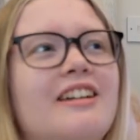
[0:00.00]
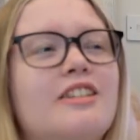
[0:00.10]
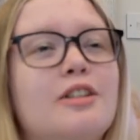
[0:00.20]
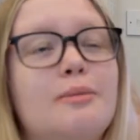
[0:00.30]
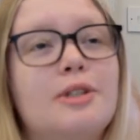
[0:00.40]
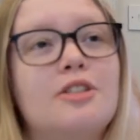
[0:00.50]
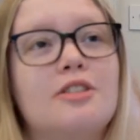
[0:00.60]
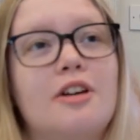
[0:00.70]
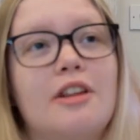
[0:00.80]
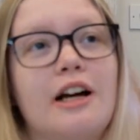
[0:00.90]
So much
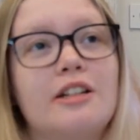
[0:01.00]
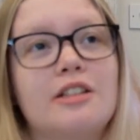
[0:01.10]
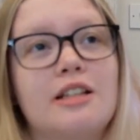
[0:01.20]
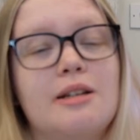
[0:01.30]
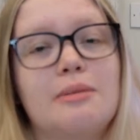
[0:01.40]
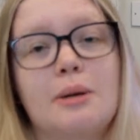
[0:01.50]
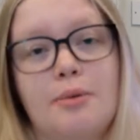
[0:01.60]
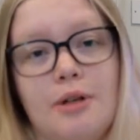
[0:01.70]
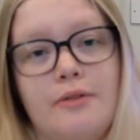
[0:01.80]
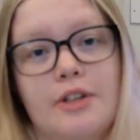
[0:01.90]
so that actually in my
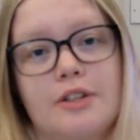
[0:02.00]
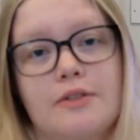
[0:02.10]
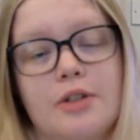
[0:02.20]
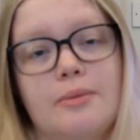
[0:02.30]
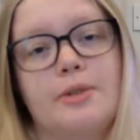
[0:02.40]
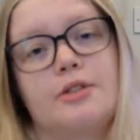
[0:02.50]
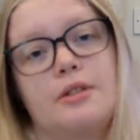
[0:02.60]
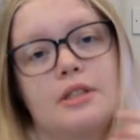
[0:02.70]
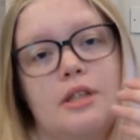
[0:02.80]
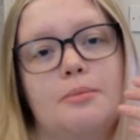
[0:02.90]
previous room, which
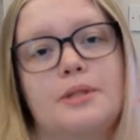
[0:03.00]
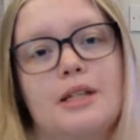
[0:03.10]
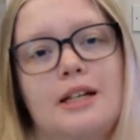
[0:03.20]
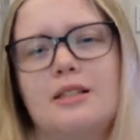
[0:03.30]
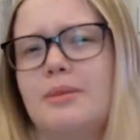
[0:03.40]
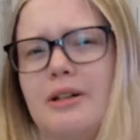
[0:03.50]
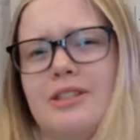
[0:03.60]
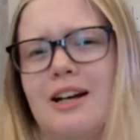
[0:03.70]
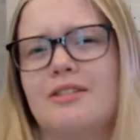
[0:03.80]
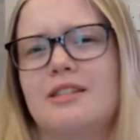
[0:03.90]
was upstairs, I'm now
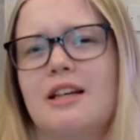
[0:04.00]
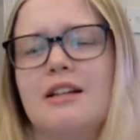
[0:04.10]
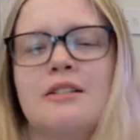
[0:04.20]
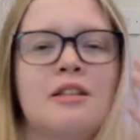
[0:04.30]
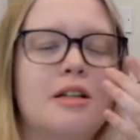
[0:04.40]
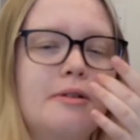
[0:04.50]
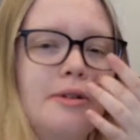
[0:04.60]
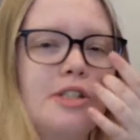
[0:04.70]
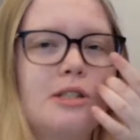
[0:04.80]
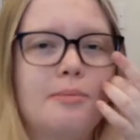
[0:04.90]
downstairs,
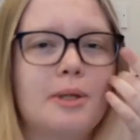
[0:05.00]
which is